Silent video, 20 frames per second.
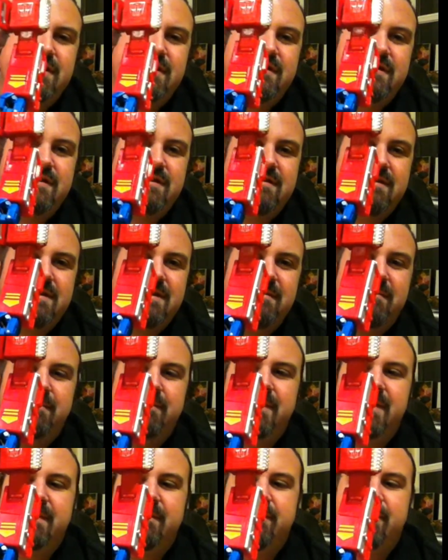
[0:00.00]
the colours looked a
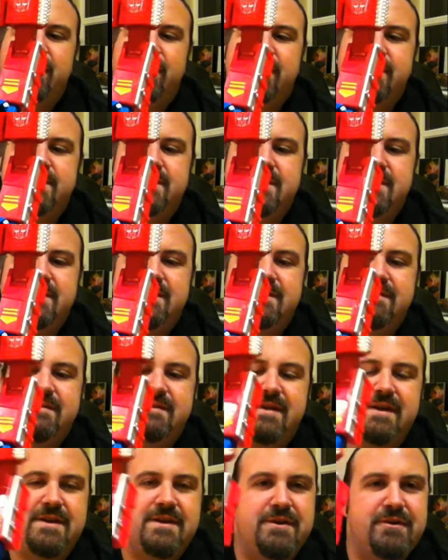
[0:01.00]
bit bright, and
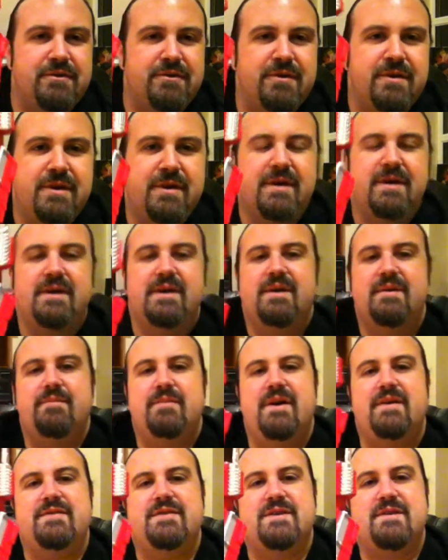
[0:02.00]
they do.
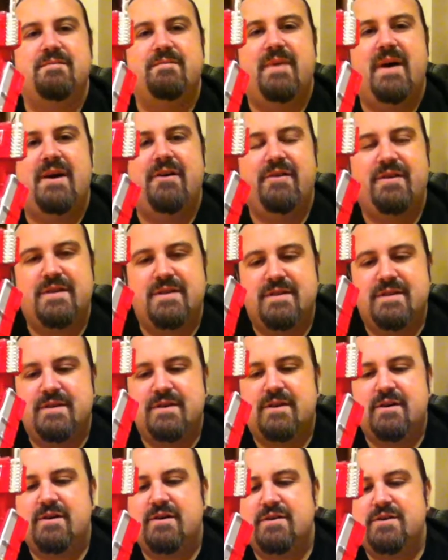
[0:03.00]
But after comparing it to
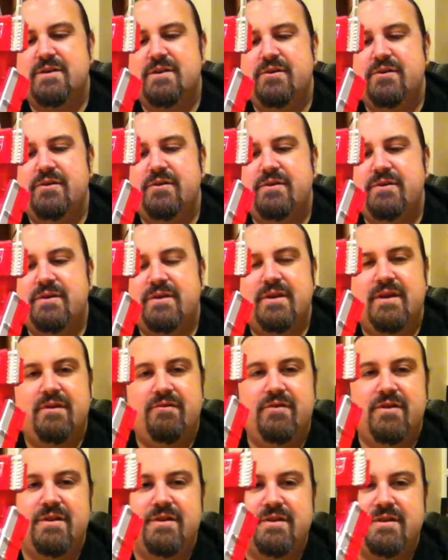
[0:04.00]
the cartoon,
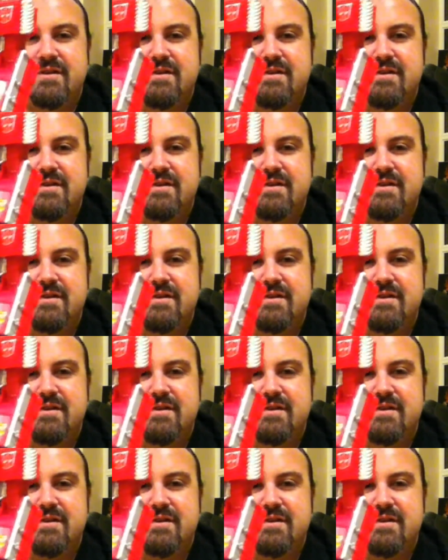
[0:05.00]
it really